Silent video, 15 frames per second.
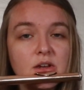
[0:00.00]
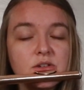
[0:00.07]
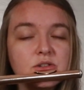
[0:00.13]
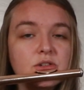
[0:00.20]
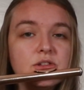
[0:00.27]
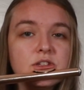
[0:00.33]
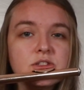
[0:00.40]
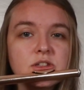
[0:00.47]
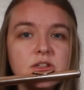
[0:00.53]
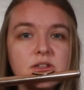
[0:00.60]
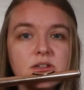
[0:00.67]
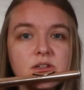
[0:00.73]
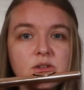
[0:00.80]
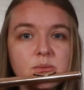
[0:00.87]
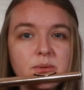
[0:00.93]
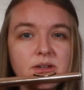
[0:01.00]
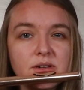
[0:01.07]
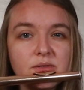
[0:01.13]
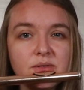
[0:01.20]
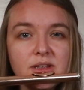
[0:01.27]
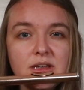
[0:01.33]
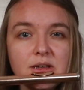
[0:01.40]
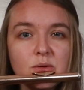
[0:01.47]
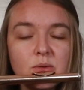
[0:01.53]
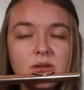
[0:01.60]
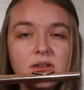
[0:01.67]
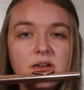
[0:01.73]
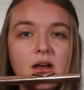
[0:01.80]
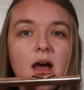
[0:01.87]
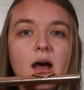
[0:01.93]
so that there's a little bit of equal
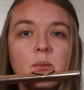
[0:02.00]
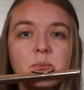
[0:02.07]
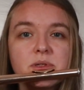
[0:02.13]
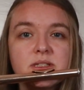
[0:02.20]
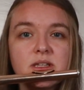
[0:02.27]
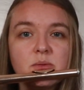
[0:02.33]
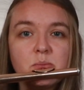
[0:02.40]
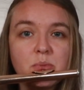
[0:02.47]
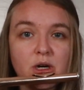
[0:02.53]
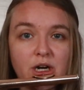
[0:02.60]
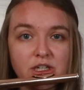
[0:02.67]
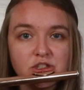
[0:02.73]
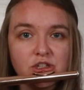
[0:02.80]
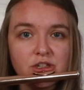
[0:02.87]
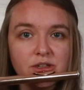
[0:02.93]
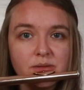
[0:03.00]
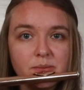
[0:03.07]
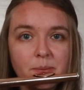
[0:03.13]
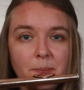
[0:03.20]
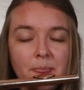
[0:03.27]
and opposite pressure.